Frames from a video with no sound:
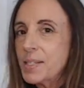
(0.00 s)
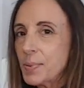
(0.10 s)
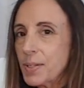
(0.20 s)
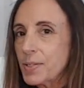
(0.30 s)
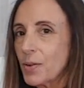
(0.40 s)

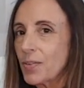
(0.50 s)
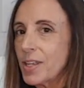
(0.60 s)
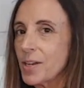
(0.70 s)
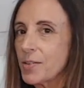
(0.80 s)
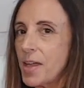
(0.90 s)
ones over
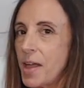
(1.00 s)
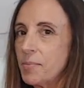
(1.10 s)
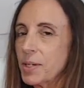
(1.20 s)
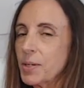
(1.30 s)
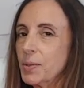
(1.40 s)
here that have
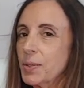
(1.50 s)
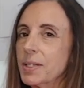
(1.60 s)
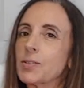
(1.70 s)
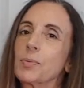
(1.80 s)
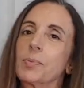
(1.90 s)
been
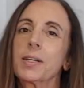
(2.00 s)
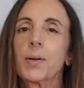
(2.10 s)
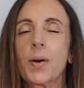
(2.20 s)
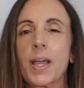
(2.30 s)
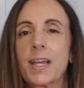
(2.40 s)
cooling, so I'm gonna
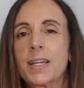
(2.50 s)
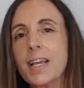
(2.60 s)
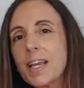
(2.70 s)
go ahead